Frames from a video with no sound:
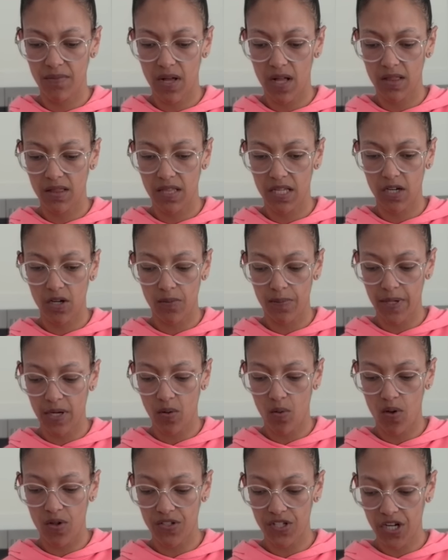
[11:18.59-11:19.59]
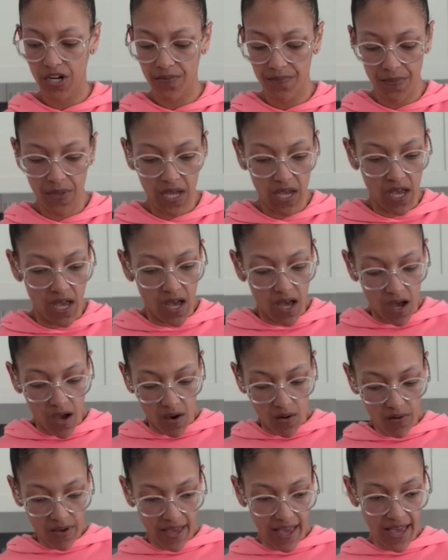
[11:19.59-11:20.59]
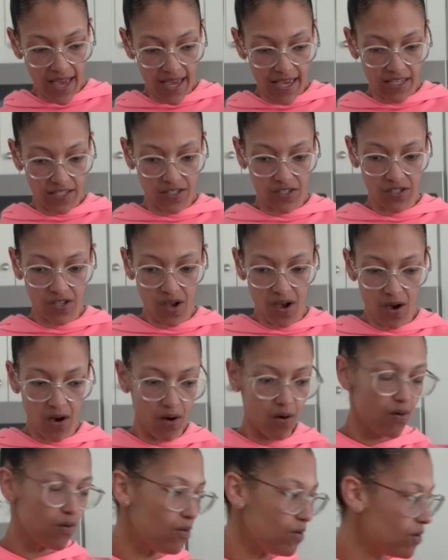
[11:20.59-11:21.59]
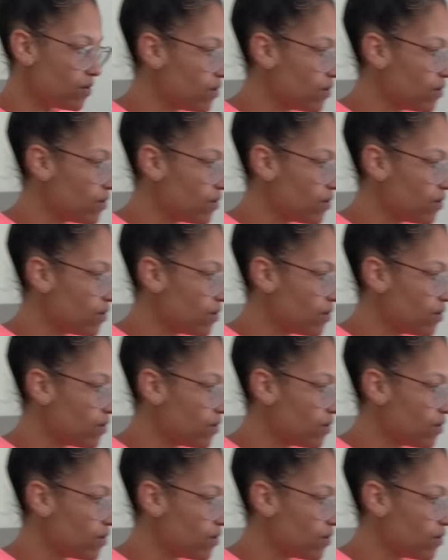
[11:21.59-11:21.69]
a little bit older. Okay, so